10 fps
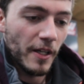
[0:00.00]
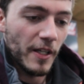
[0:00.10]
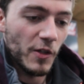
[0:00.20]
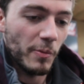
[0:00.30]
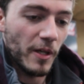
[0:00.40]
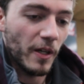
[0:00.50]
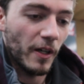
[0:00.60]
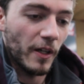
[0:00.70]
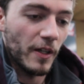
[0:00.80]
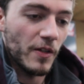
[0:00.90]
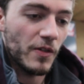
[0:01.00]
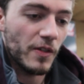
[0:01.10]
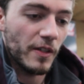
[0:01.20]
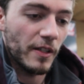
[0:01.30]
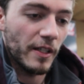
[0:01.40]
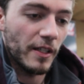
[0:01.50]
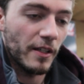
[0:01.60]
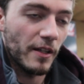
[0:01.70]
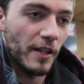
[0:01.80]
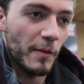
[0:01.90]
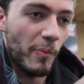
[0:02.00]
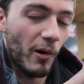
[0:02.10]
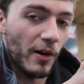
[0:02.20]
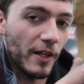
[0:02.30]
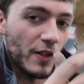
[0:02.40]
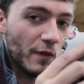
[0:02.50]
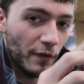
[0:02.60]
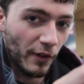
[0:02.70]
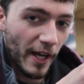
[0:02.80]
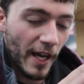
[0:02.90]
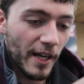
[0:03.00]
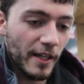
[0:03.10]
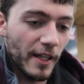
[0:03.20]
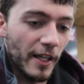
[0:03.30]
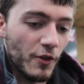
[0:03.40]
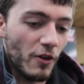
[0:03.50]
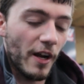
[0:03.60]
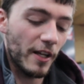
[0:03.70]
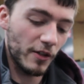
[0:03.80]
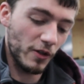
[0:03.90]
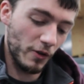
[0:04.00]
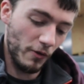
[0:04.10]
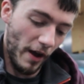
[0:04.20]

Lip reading: is because the part is flat, and trying to